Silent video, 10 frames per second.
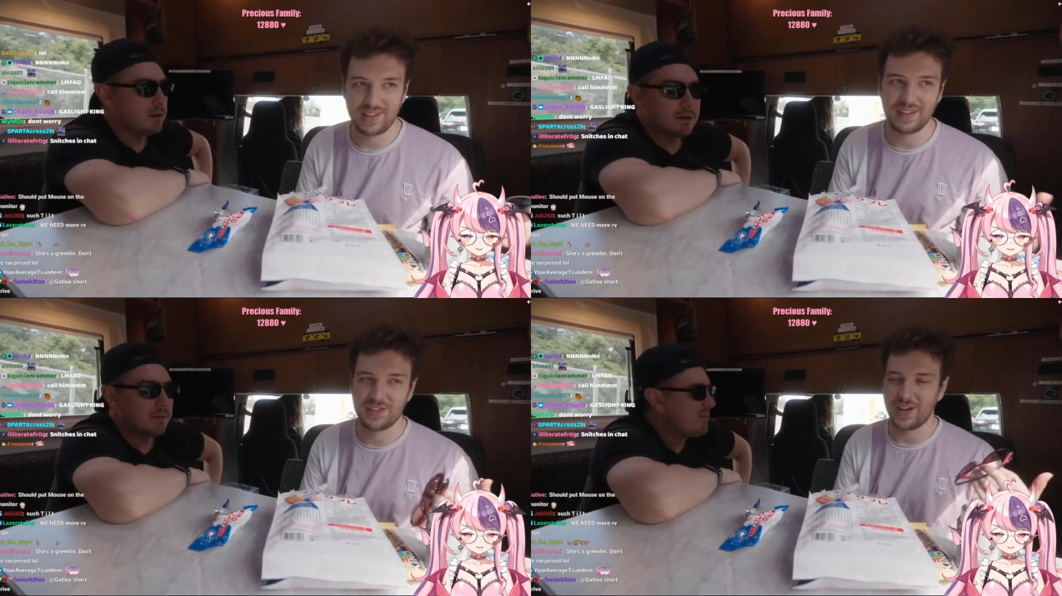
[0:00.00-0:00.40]

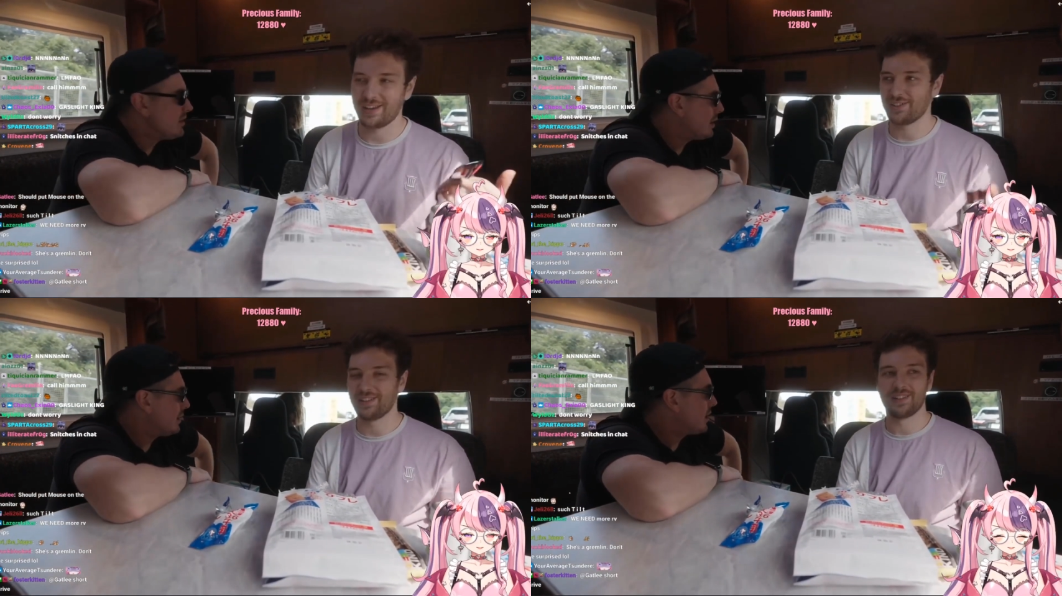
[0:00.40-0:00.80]
Speaker 1: didn't take
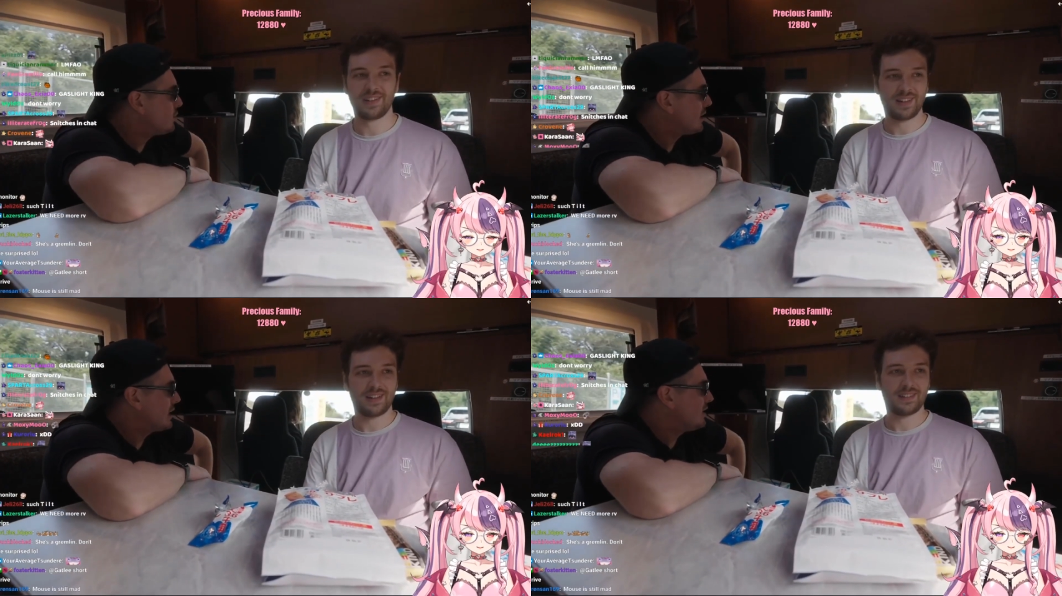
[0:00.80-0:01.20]
it to them.
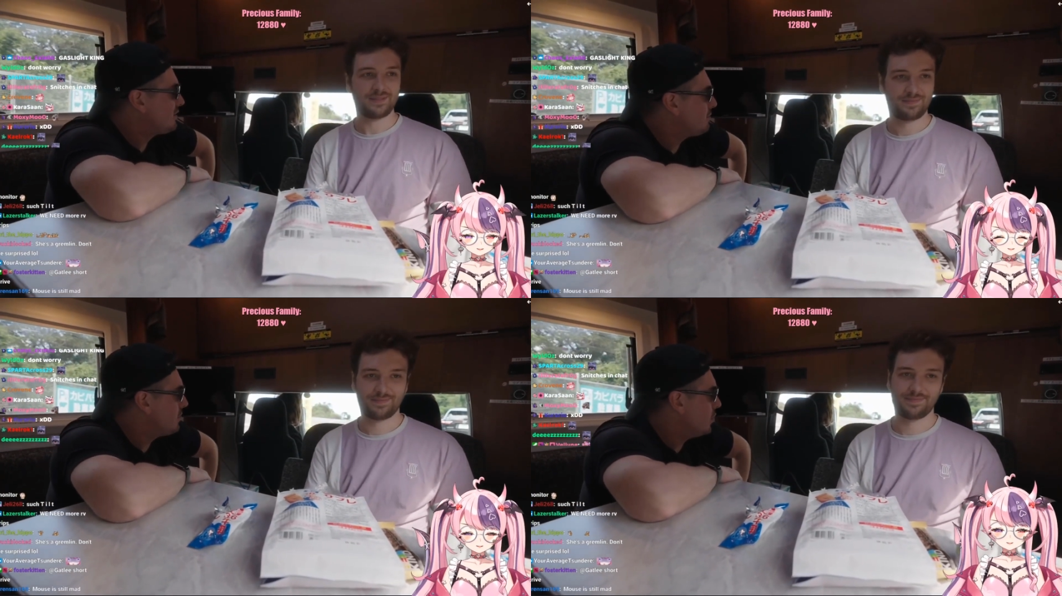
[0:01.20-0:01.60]
Ludwig and
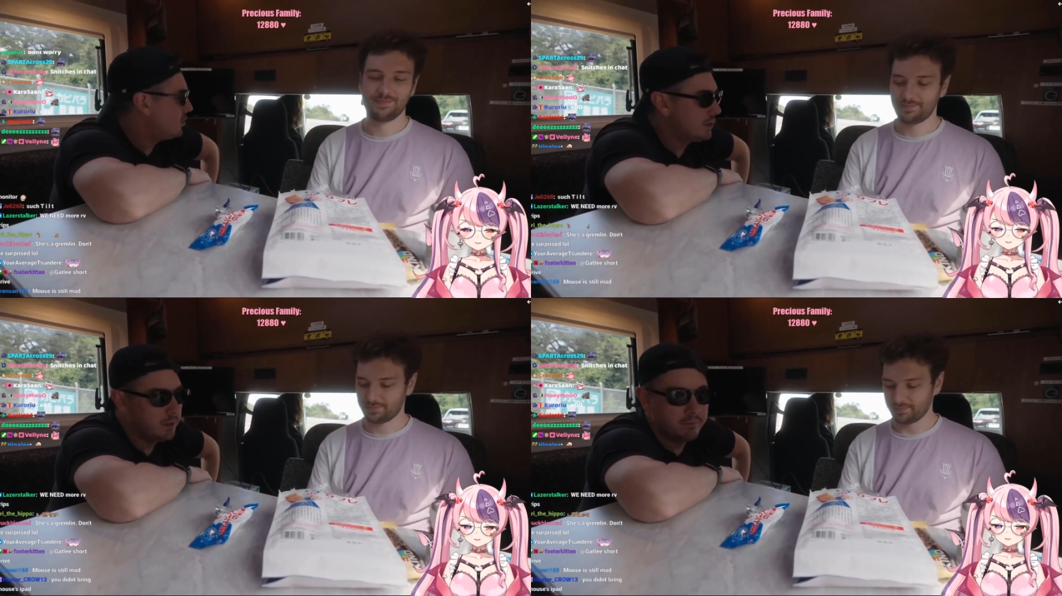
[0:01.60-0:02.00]
his
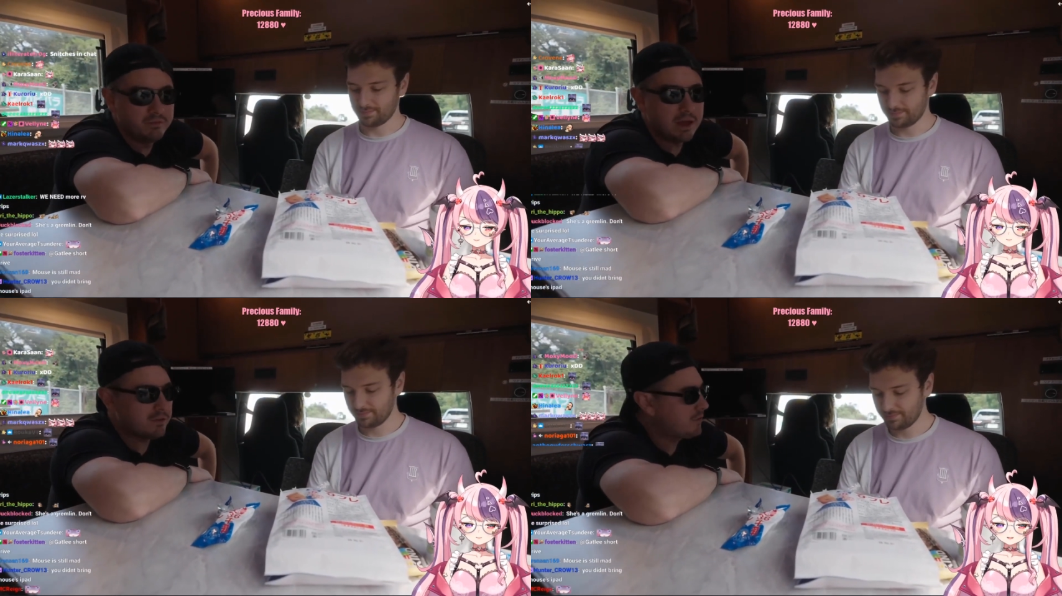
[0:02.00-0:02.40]

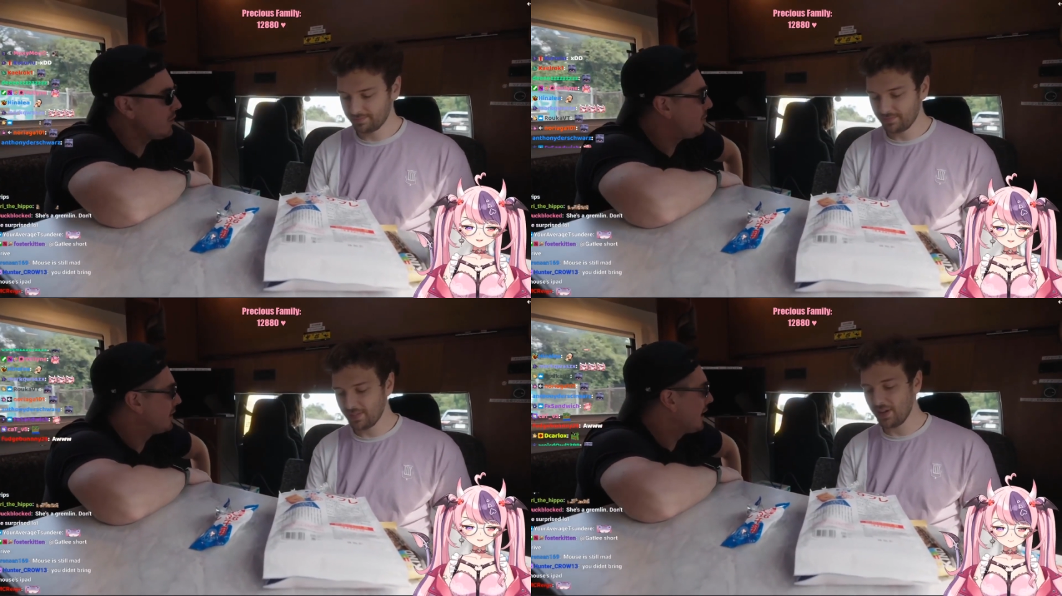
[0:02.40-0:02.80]
hoodlum
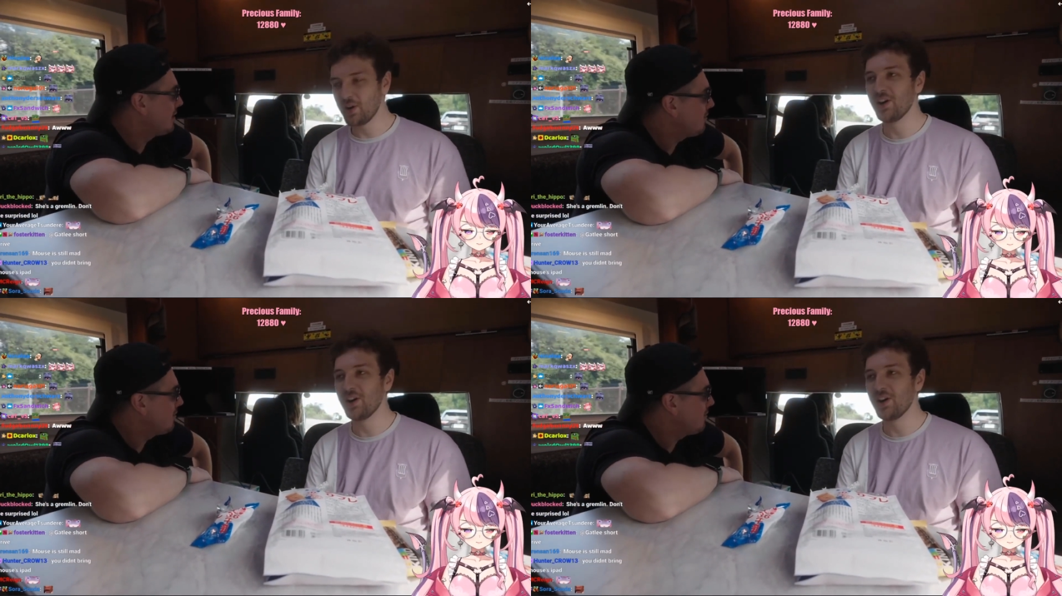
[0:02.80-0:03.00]
vest again.